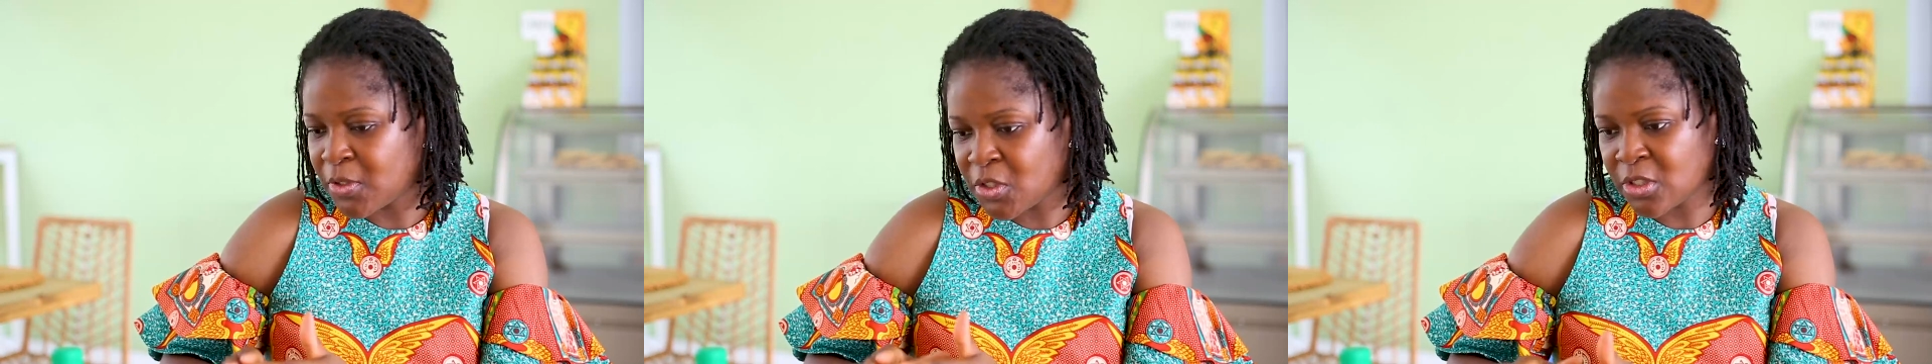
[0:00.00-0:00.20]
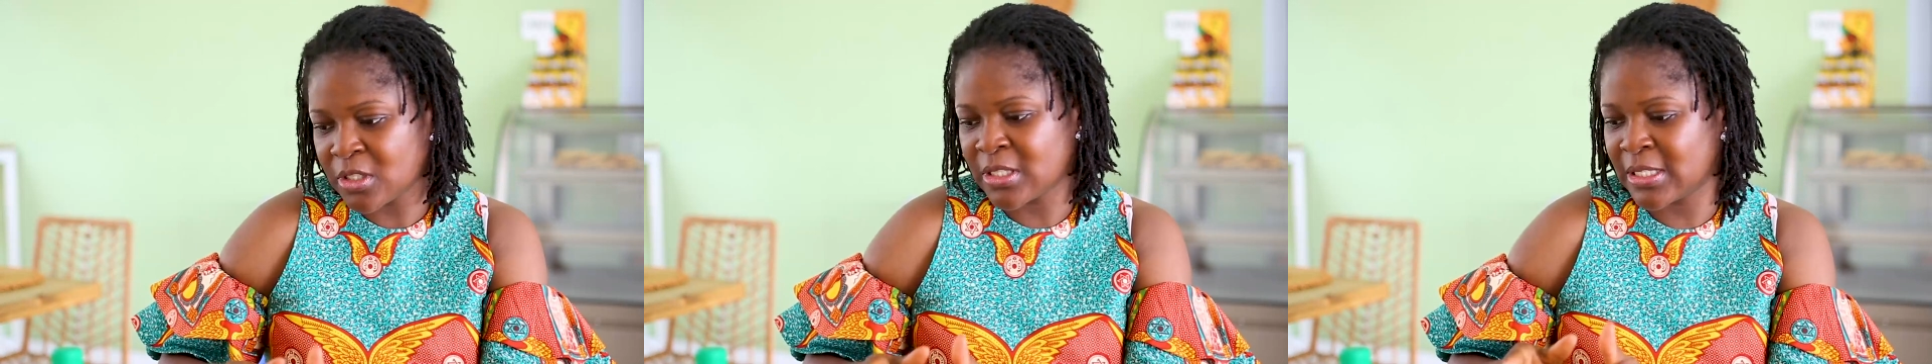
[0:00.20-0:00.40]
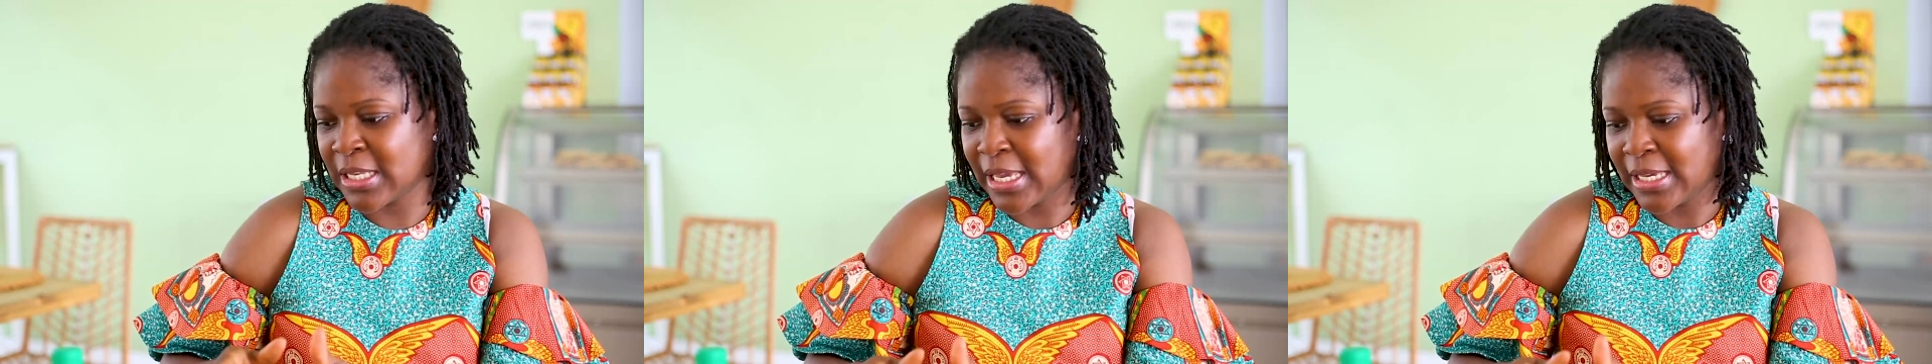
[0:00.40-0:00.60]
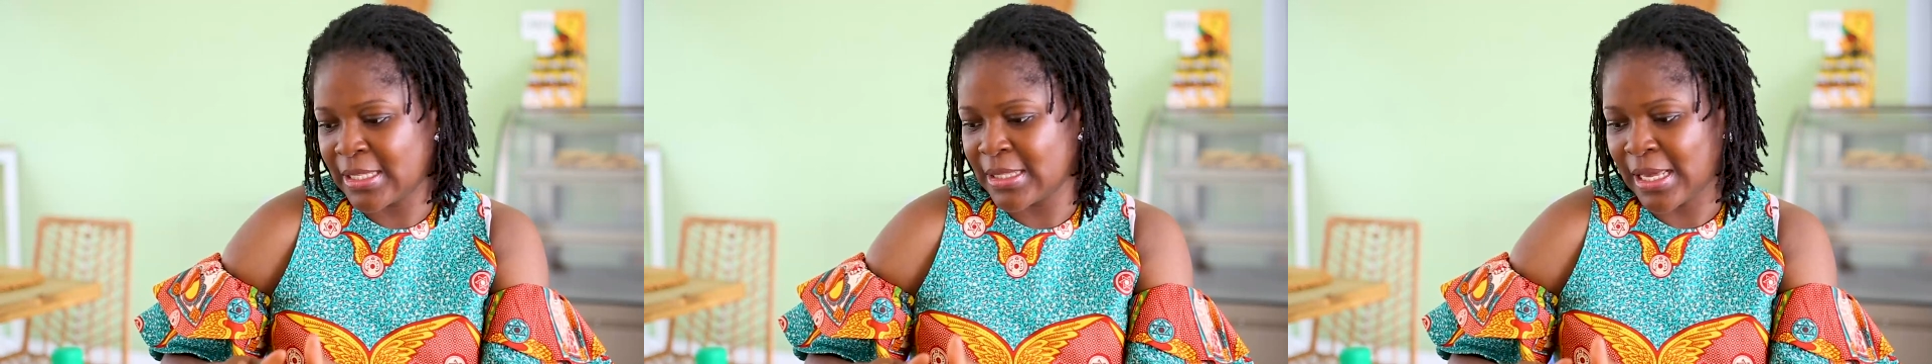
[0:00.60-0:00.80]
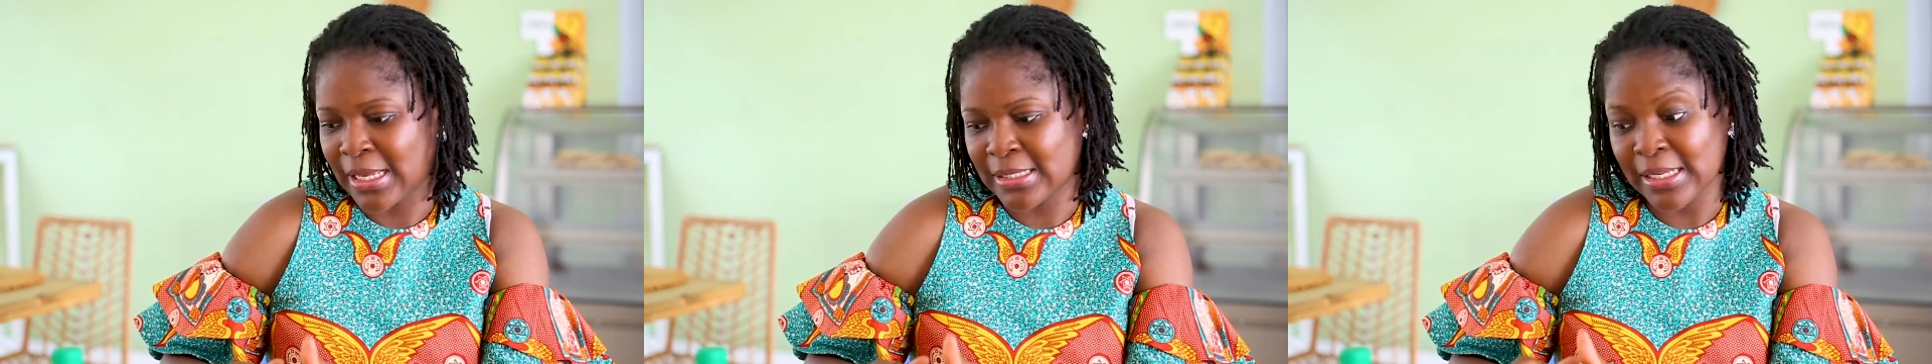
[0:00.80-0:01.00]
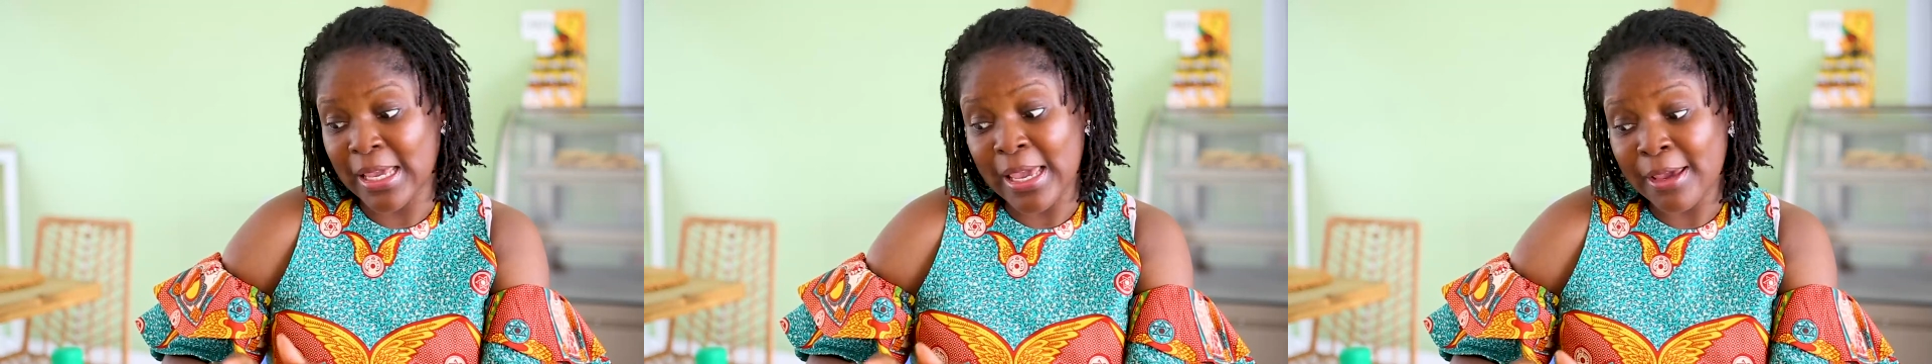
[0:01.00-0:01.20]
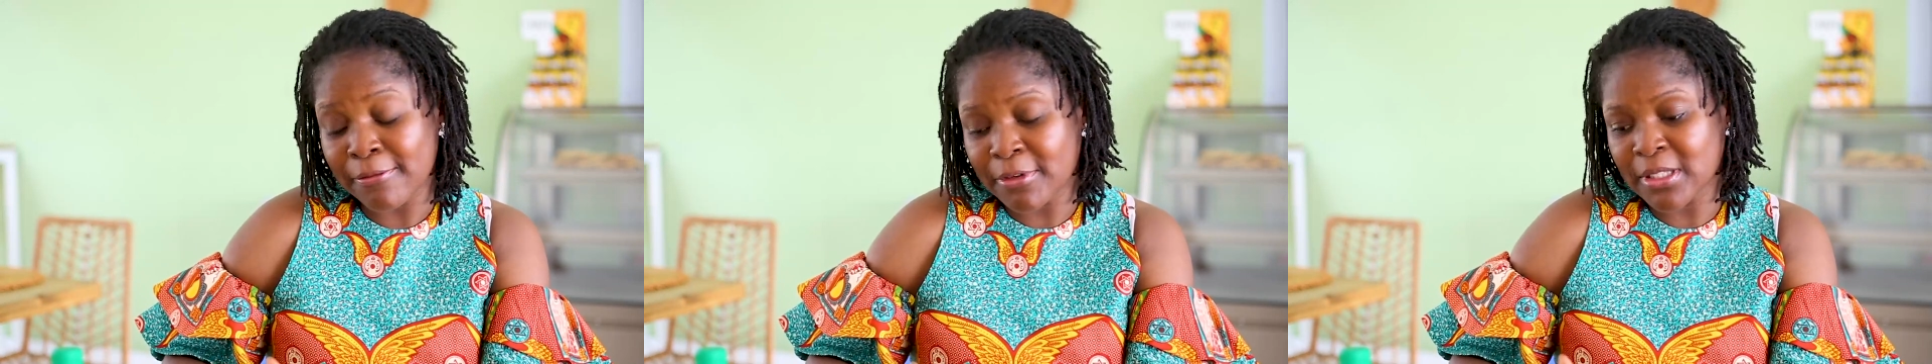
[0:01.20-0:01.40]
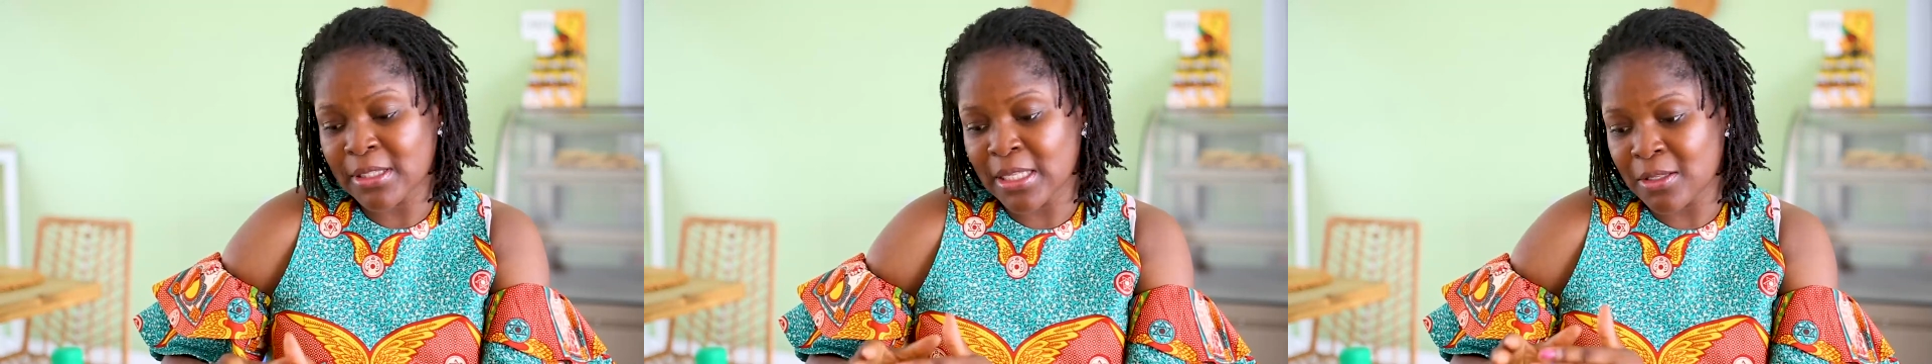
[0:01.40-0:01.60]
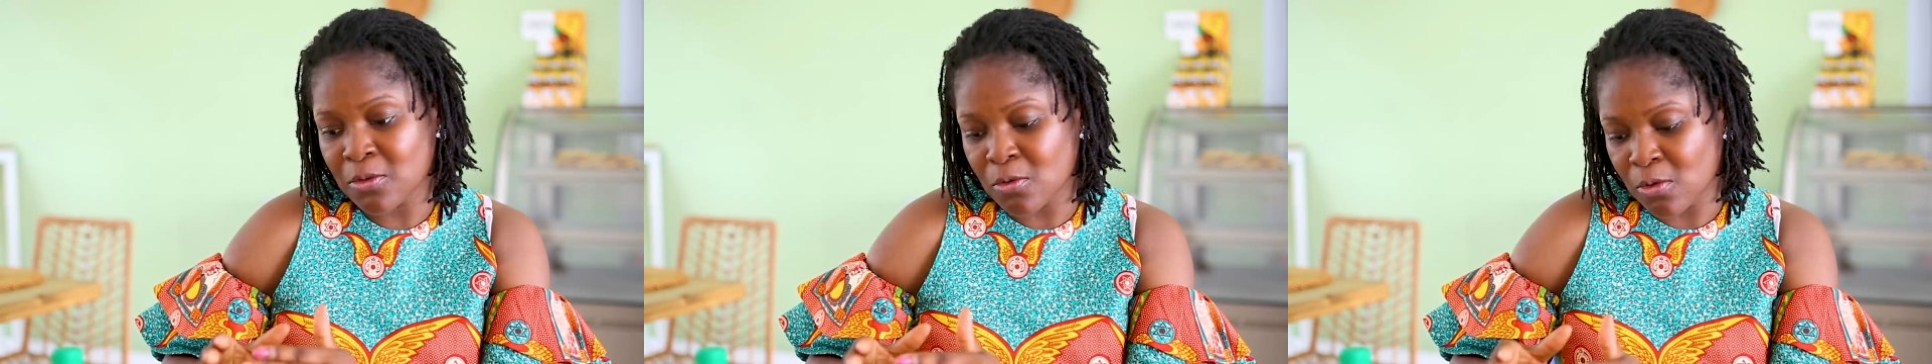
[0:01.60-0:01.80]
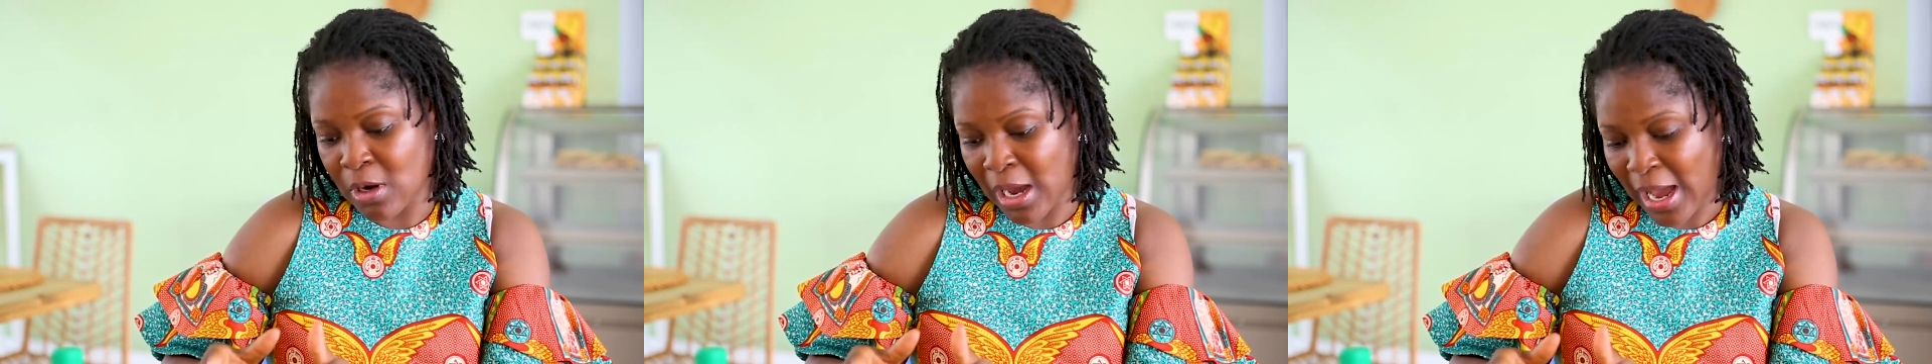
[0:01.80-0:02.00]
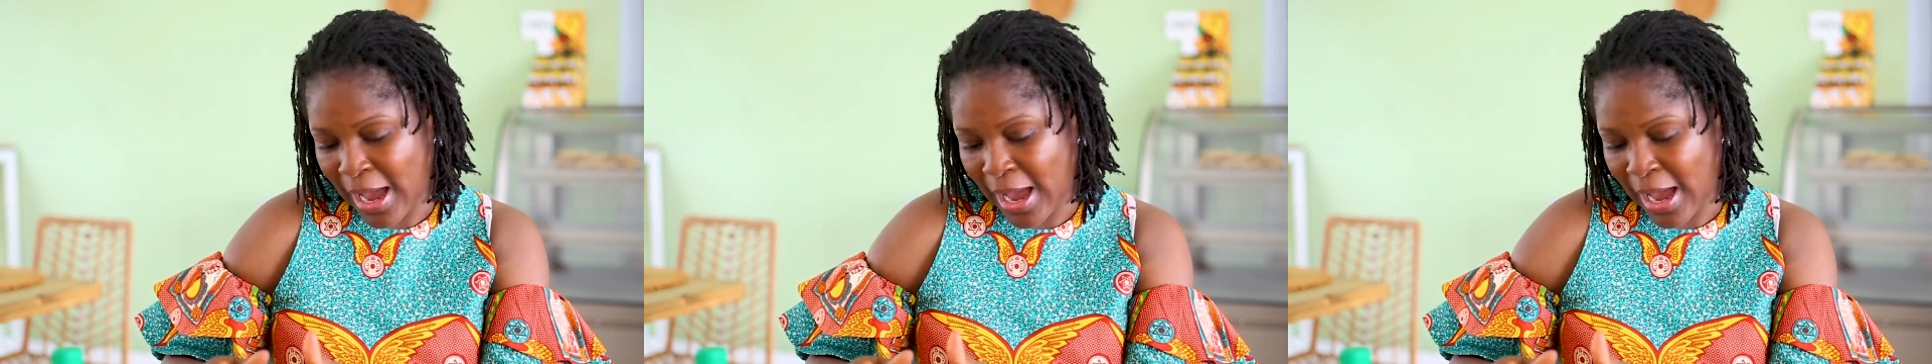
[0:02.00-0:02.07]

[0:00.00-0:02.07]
we're just saying that everything you